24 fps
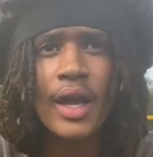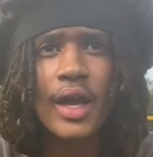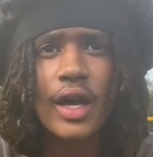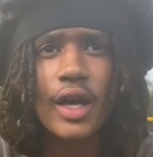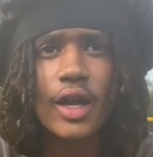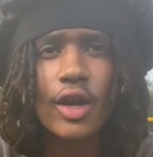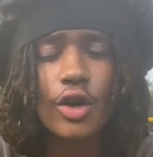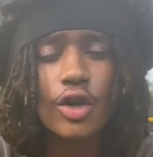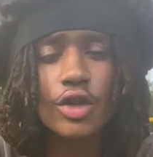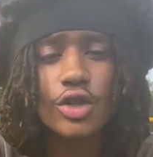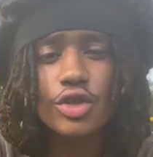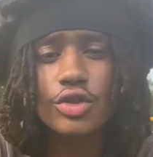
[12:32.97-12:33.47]

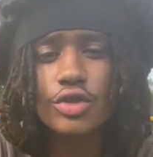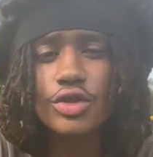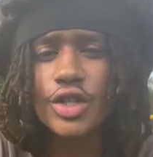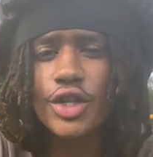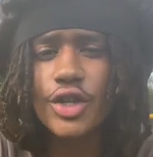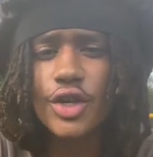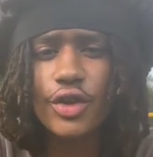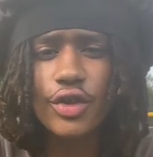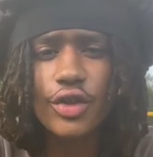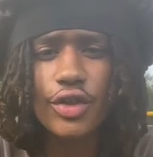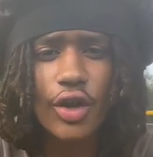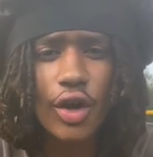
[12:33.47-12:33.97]
And also share
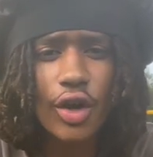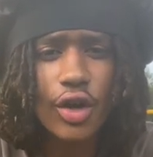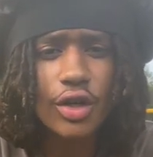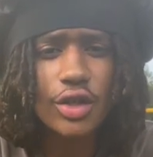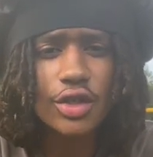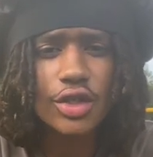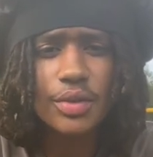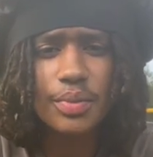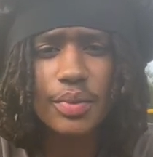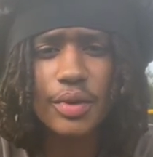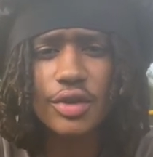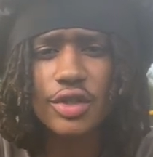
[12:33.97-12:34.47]
your
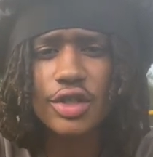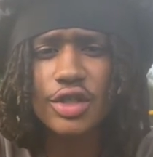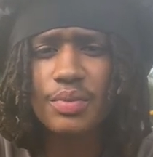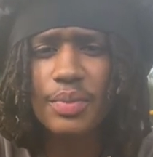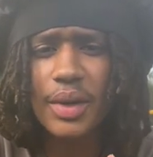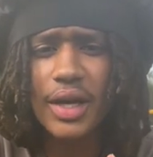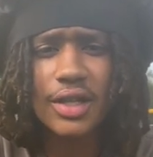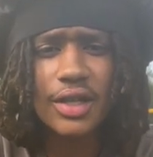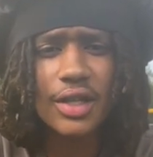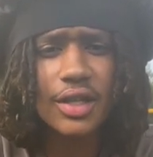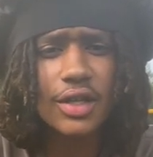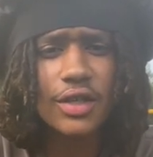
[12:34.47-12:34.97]
thoughts,
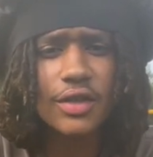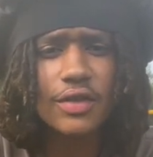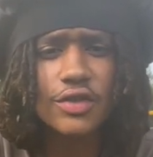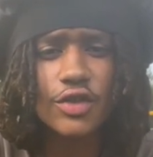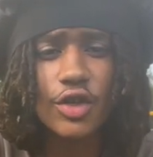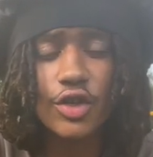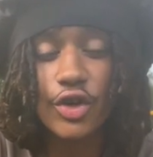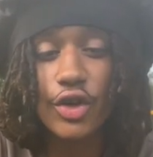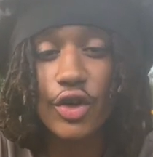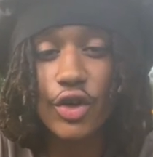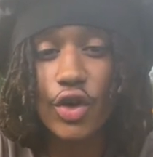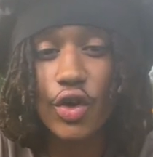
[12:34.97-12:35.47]
perspectives,
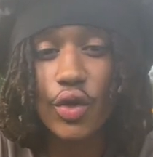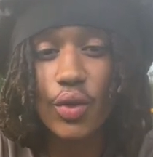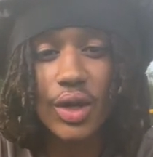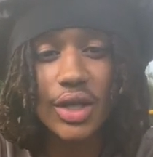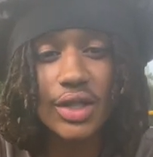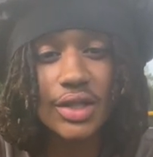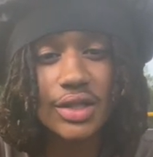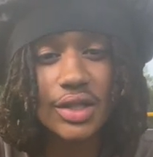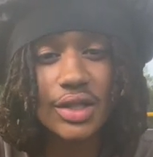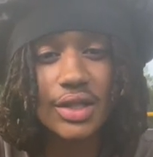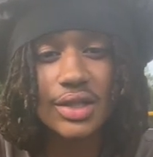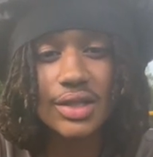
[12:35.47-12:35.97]
or your
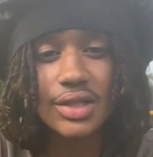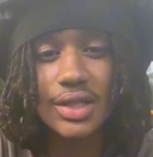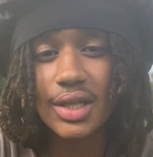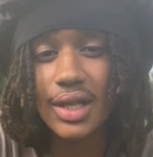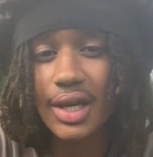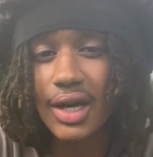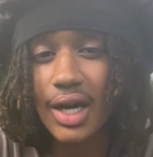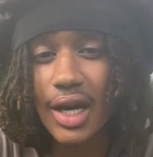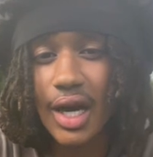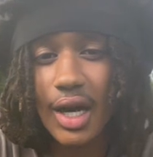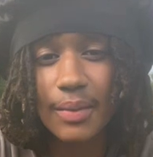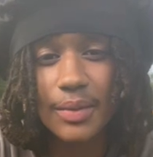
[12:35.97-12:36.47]
questions in
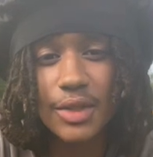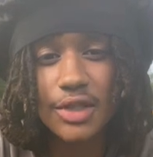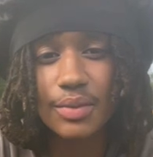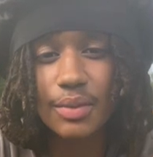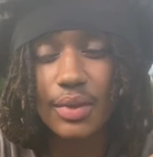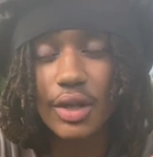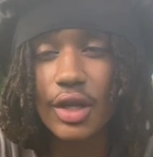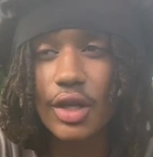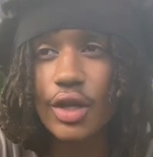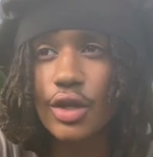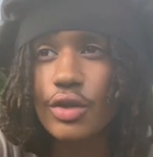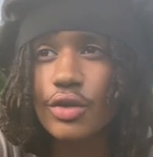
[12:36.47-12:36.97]
the comments
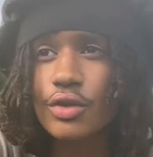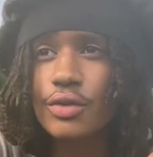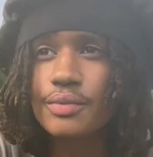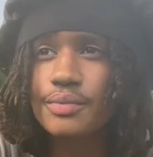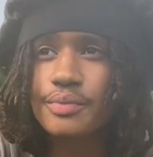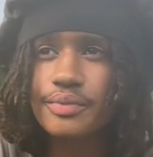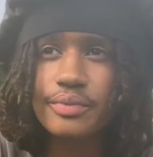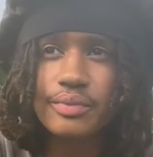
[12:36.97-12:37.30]
below.